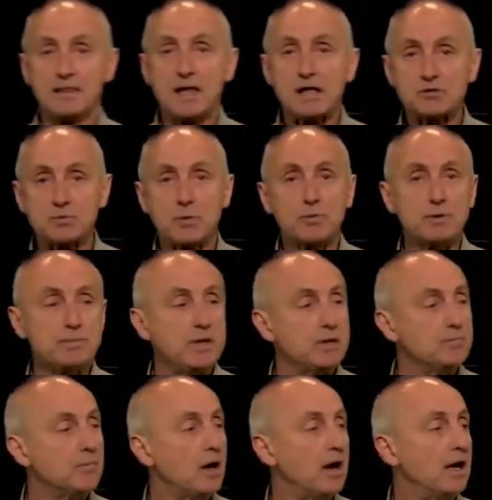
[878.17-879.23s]
And that's what we
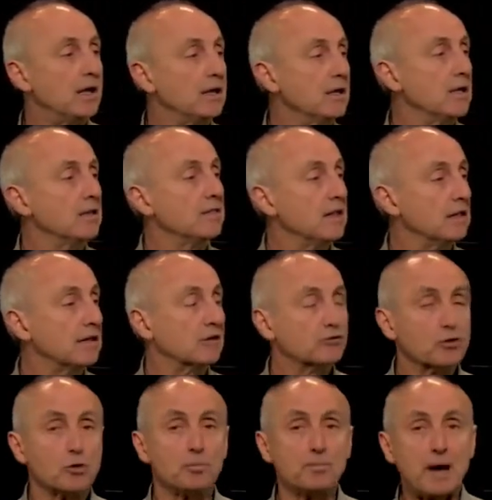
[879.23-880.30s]
mean by the
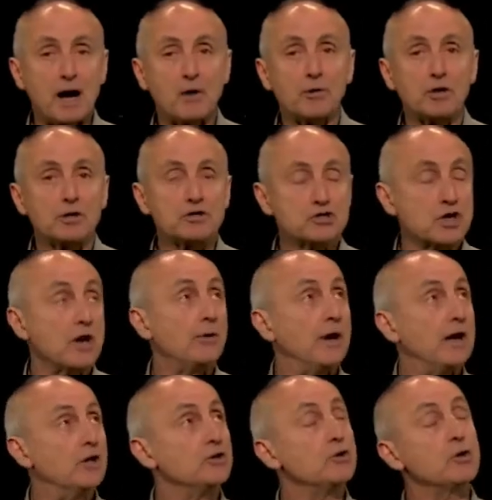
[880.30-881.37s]
electrical power
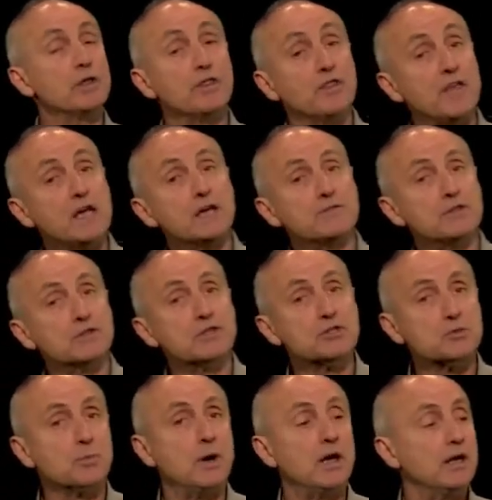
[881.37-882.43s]
generated. You can think of
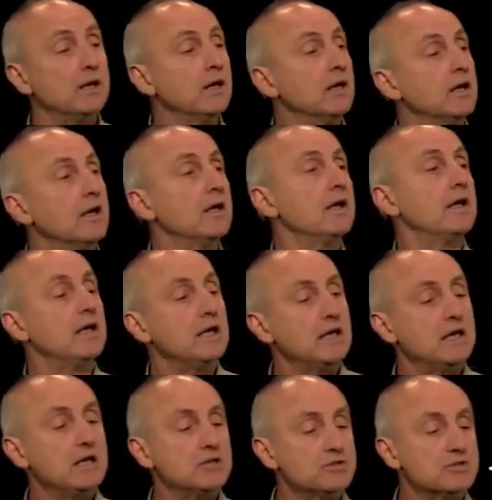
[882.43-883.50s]
it this way,
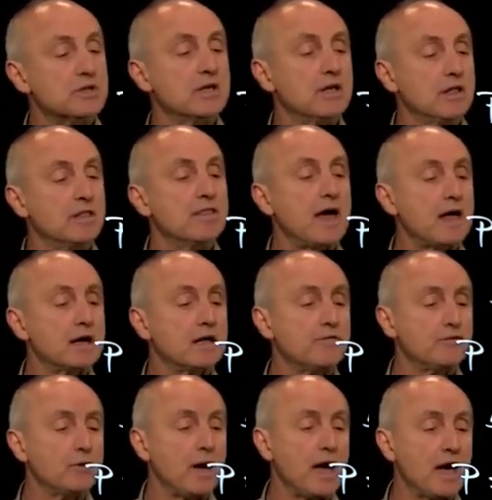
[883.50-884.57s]
is that
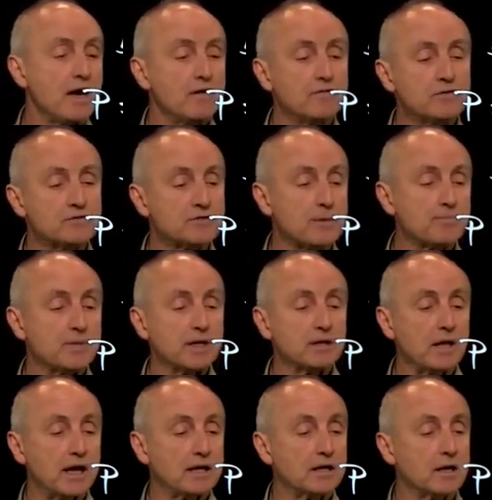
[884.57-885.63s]
if you have
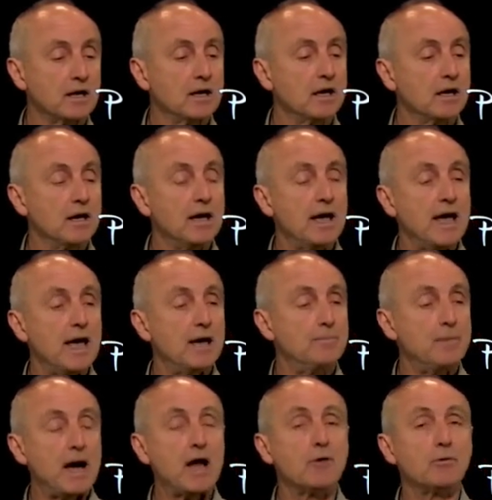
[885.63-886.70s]
something like
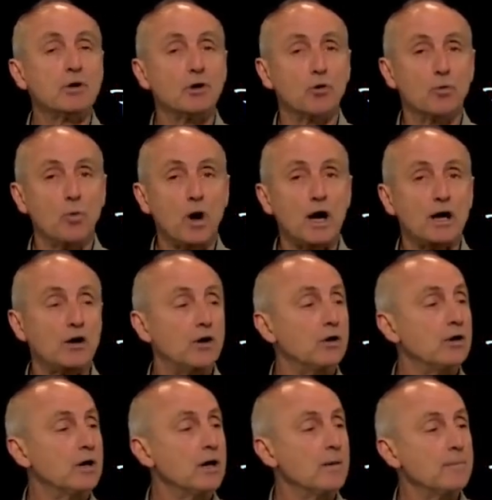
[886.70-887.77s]
a battery or
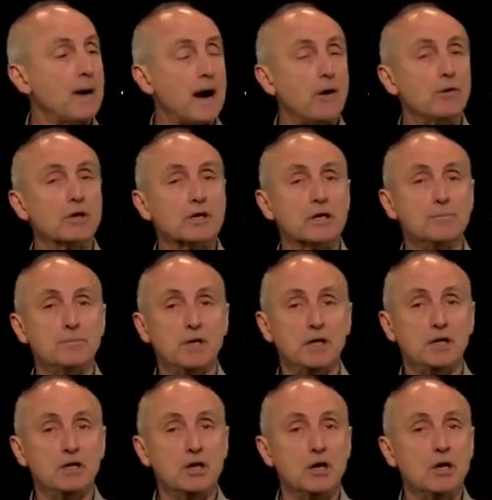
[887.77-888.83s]
wire, power can
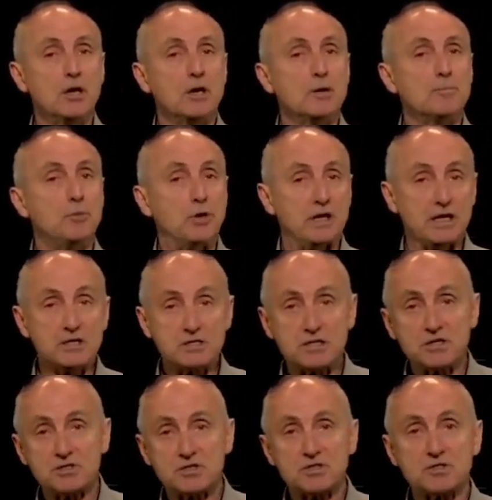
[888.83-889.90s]
be put
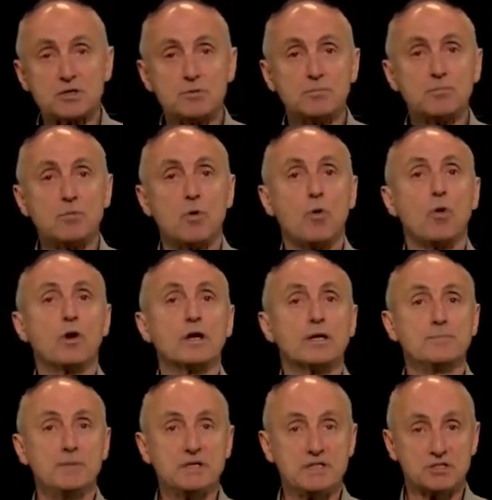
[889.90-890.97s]
into the system
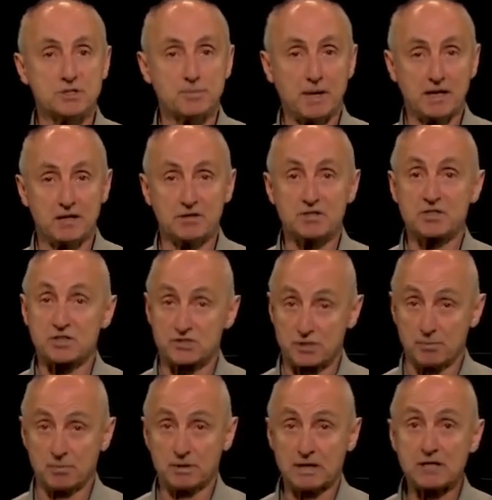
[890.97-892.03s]
or it can be dissipated in the
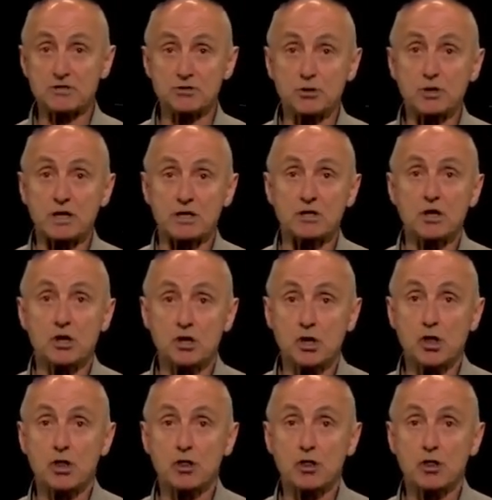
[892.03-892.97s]
system. Let's look at